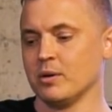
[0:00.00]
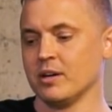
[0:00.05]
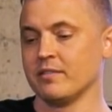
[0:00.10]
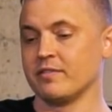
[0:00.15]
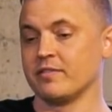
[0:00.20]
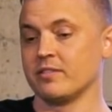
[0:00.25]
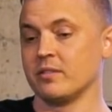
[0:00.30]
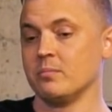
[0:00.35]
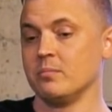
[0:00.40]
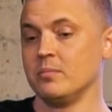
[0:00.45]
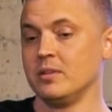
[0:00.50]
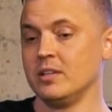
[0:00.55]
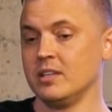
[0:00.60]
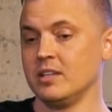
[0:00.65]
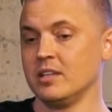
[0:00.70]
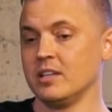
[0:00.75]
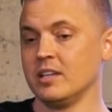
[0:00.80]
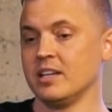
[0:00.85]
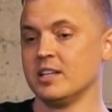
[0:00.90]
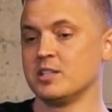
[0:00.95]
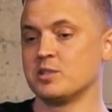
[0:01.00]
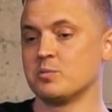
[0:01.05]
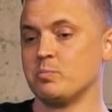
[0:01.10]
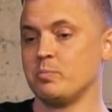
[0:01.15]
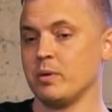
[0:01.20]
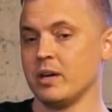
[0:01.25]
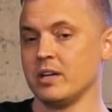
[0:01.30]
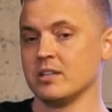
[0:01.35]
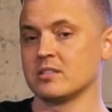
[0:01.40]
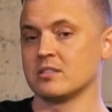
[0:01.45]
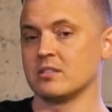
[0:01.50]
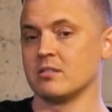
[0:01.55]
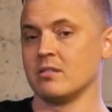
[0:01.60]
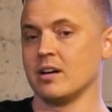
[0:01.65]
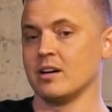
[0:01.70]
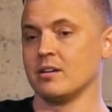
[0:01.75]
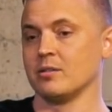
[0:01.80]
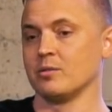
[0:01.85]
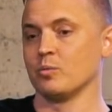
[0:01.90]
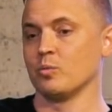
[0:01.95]
But for me, it's based
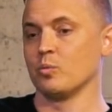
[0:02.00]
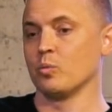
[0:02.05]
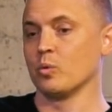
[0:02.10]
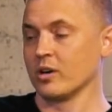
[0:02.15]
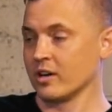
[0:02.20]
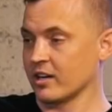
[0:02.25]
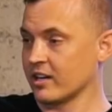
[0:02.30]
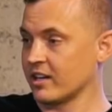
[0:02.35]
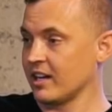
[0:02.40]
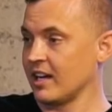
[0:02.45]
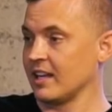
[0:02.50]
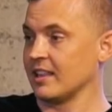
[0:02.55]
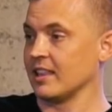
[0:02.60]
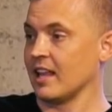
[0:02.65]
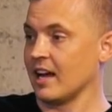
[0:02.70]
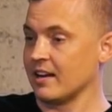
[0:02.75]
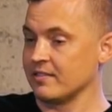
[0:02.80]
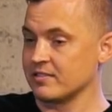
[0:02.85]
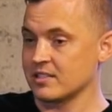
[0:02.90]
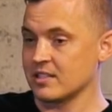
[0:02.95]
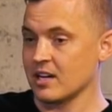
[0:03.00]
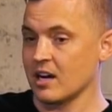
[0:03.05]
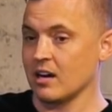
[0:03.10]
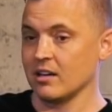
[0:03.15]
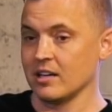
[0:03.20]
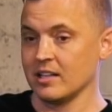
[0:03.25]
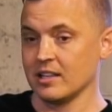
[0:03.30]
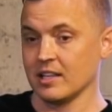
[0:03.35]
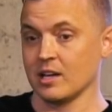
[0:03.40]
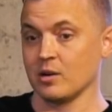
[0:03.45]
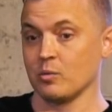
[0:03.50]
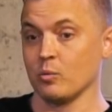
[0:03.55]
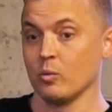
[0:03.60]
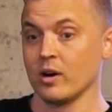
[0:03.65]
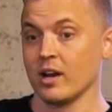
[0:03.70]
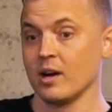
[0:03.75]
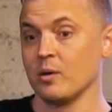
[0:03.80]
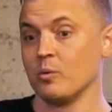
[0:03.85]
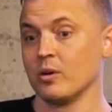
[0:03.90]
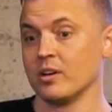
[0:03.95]
around work and lifestyle and like
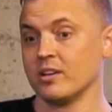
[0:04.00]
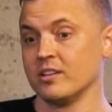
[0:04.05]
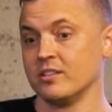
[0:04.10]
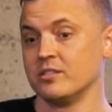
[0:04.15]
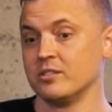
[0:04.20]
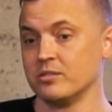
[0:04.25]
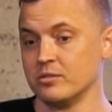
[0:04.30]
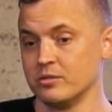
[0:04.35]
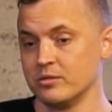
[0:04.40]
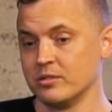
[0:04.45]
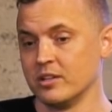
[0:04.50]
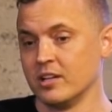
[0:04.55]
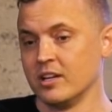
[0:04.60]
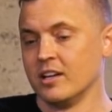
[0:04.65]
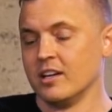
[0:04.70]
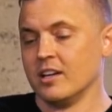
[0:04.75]
what I want to do.